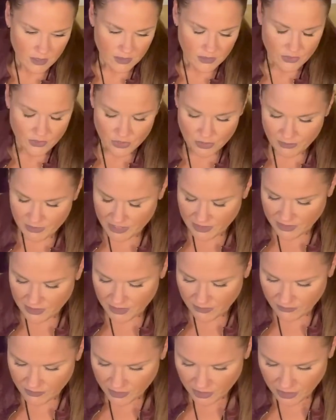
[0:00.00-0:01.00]
Show me that
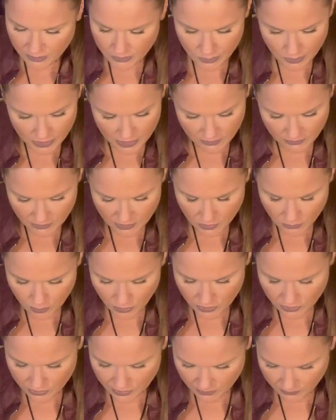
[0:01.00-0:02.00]
Seven of Cups, please, for this
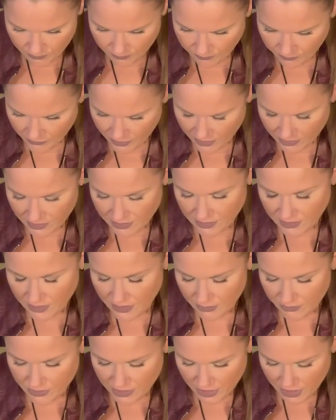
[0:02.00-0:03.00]
person. Like I said,
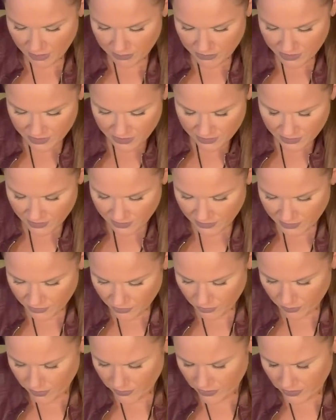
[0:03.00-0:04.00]
I was happy to see a
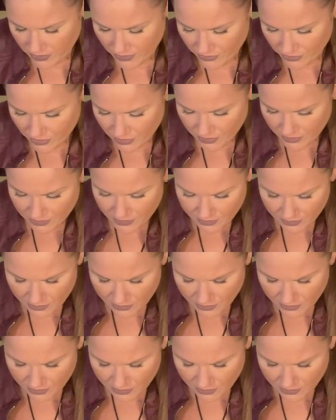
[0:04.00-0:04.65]
natural progression. And this